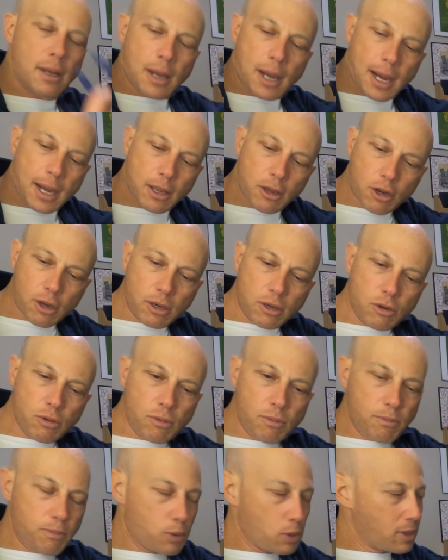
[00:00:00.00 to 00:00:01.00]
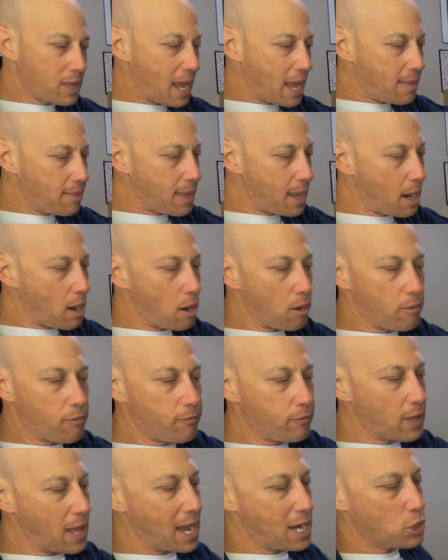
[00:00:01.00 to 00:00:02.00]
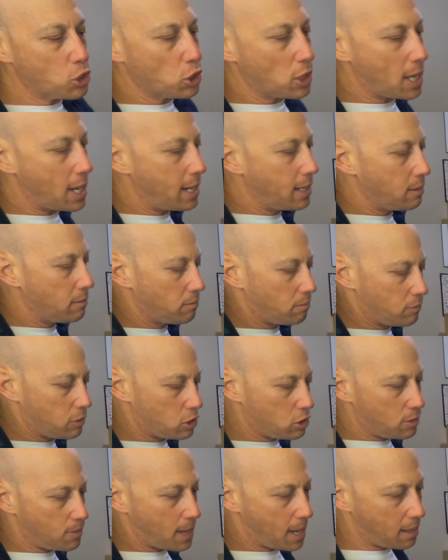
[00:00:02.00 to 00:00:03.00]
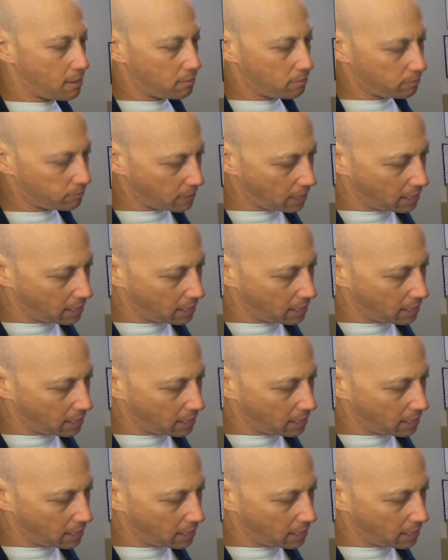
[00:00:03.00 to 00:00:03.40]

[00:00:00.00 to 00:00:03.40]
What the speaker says: You could put that there, flashlight, just about